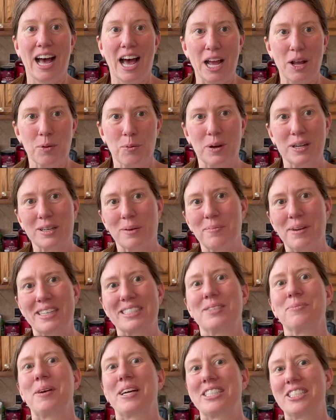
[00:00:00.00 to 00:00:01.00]
Hi, welcome back
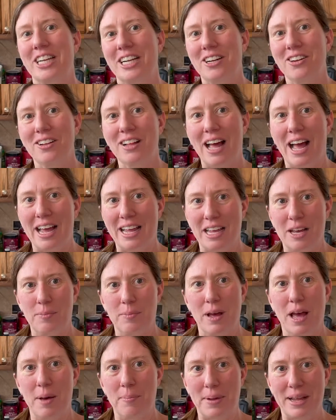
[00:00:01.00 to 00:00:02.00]
to my channel. I
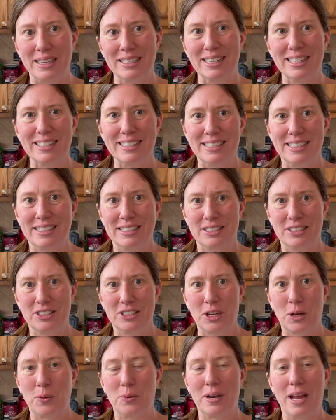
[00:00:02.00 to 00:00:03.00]
am Amanda in
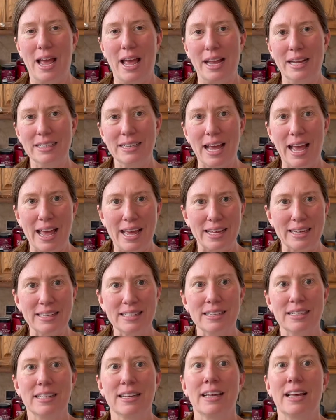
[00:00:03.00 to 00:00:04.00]
Zone 8A
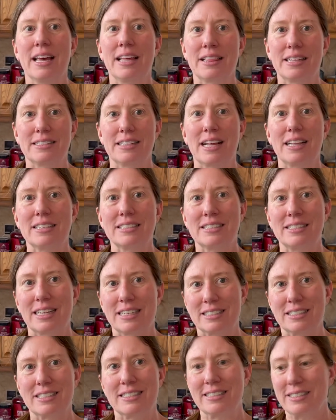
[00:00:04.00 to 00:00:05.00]
in the Dallas,
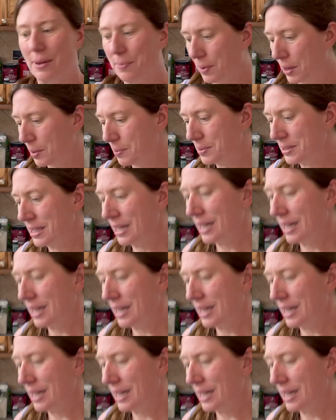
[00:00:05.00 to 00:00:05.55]
Texas suburbs.